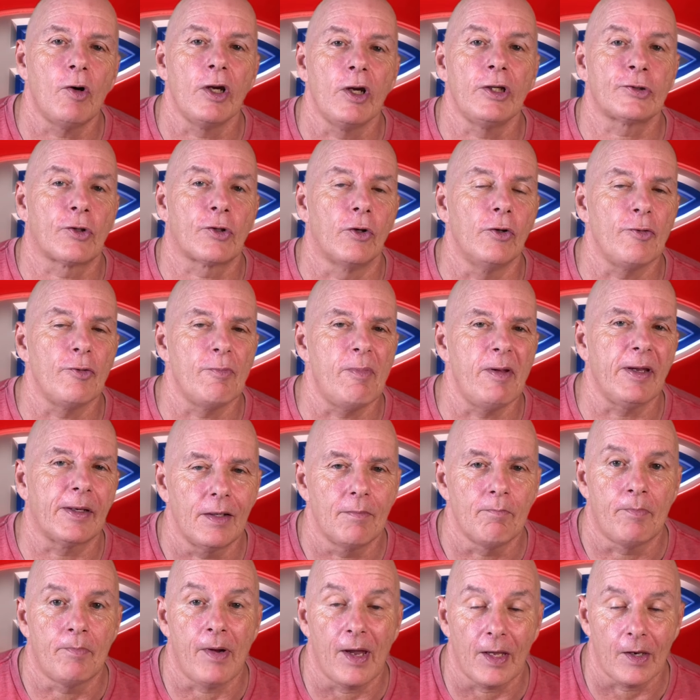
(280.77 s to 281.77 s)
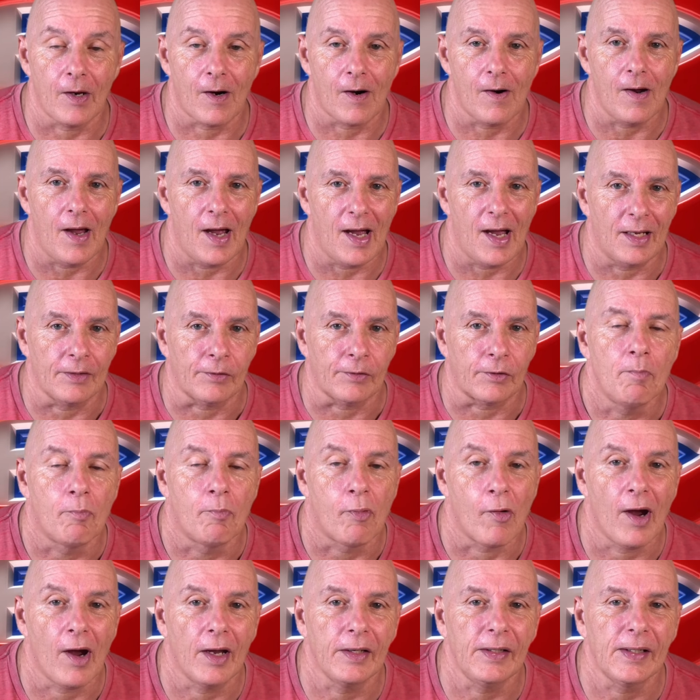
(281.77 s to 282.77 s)
He's going to be better at
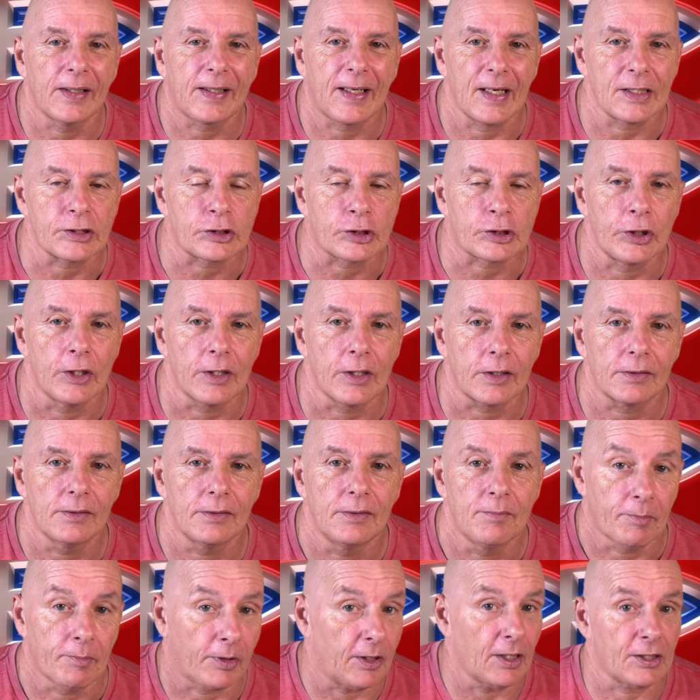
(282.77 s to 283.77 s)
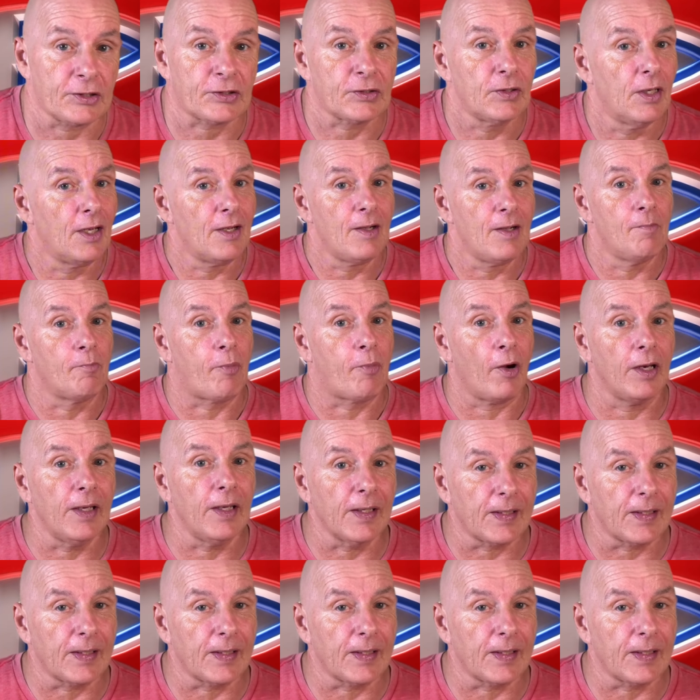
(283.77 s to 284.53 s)
Brady Tkachuk because Brady